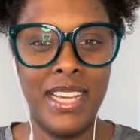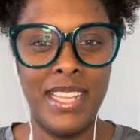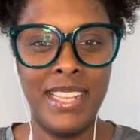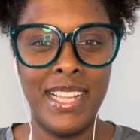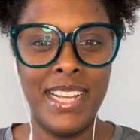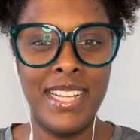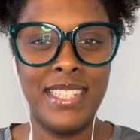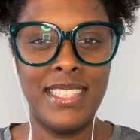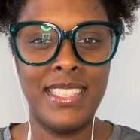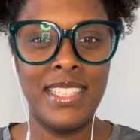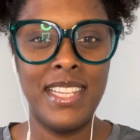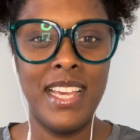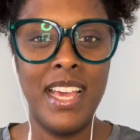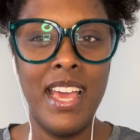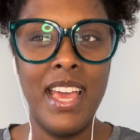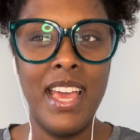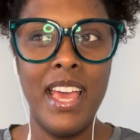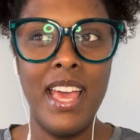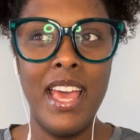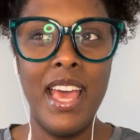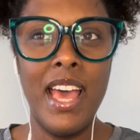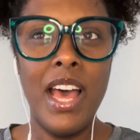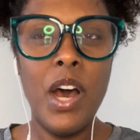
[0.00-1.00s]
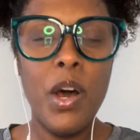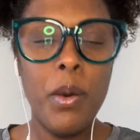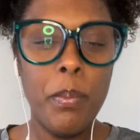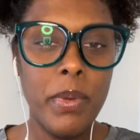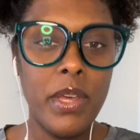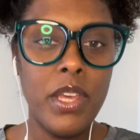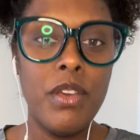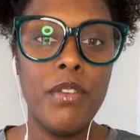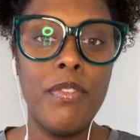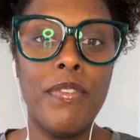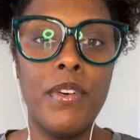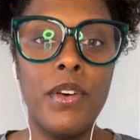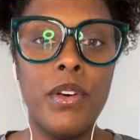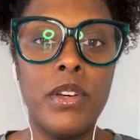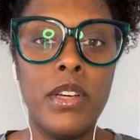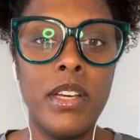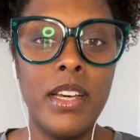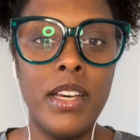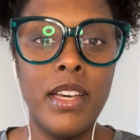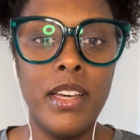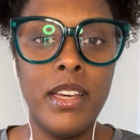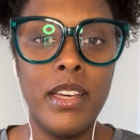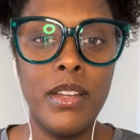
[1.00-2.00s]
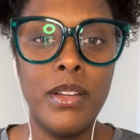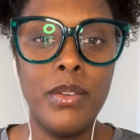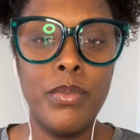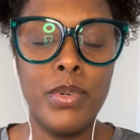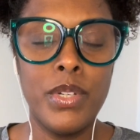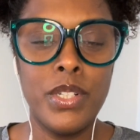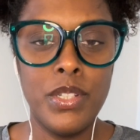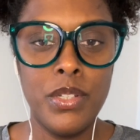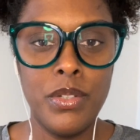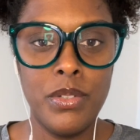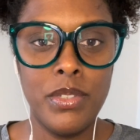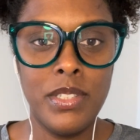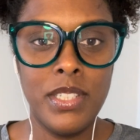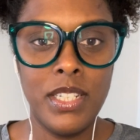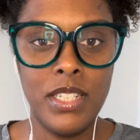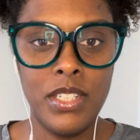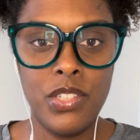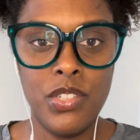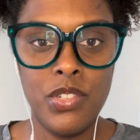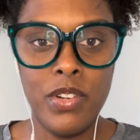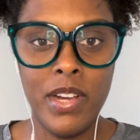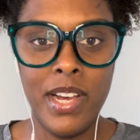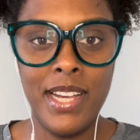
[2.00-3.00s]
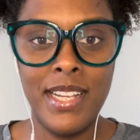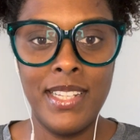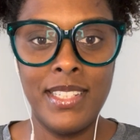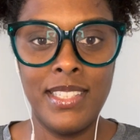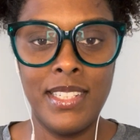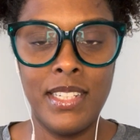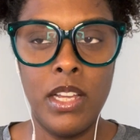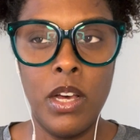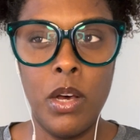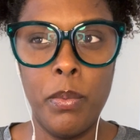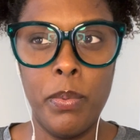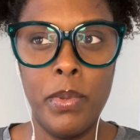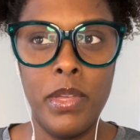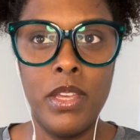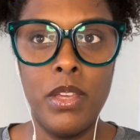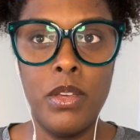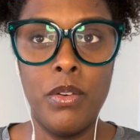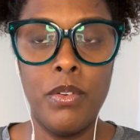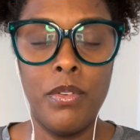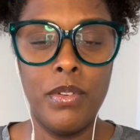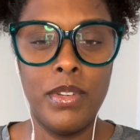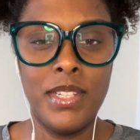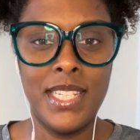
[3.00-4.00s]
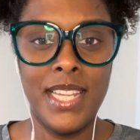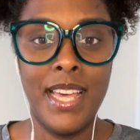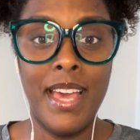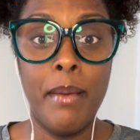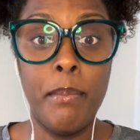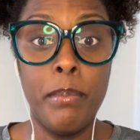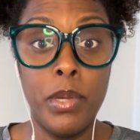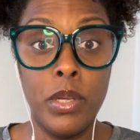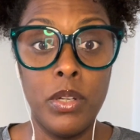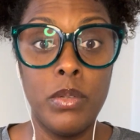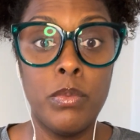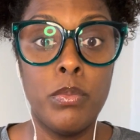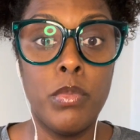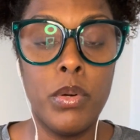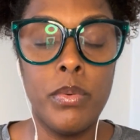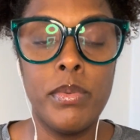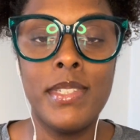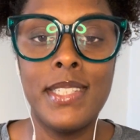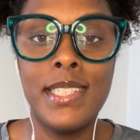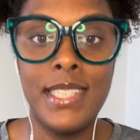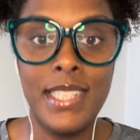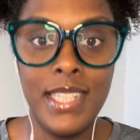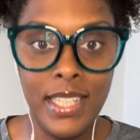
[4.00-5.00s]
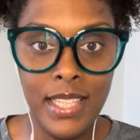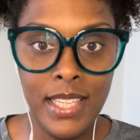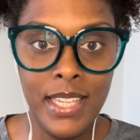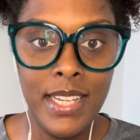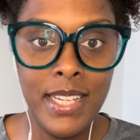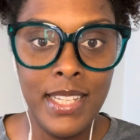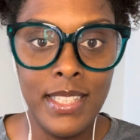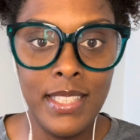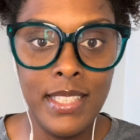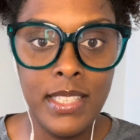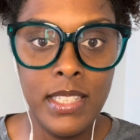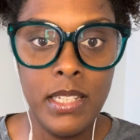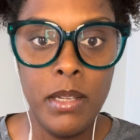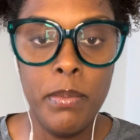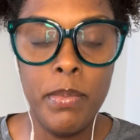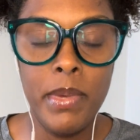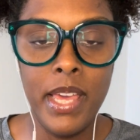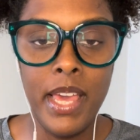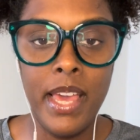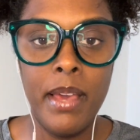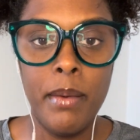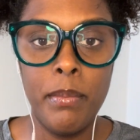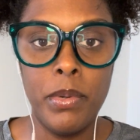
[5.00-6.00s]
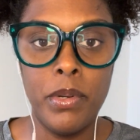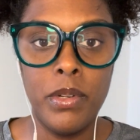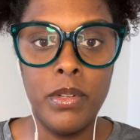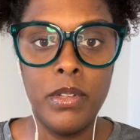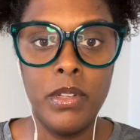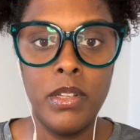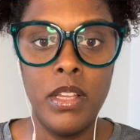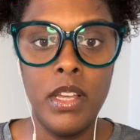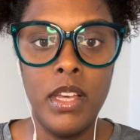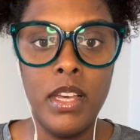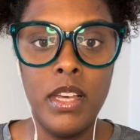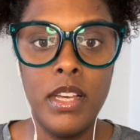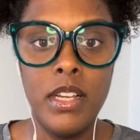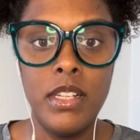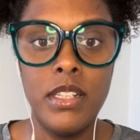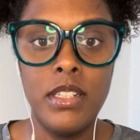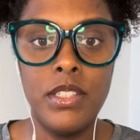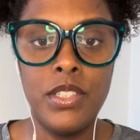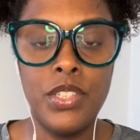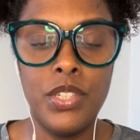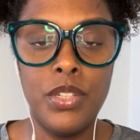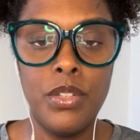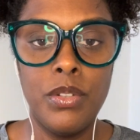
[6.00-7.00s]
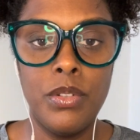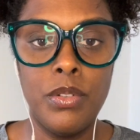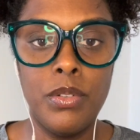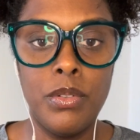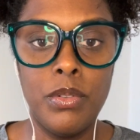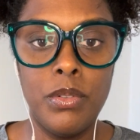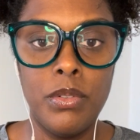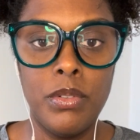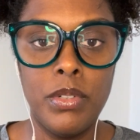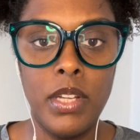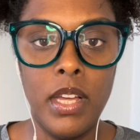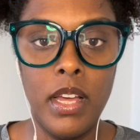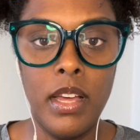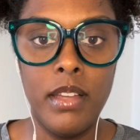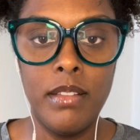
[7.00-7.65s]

And that's helping you feel good, reducing stress, and helping you to build more resilience to be able to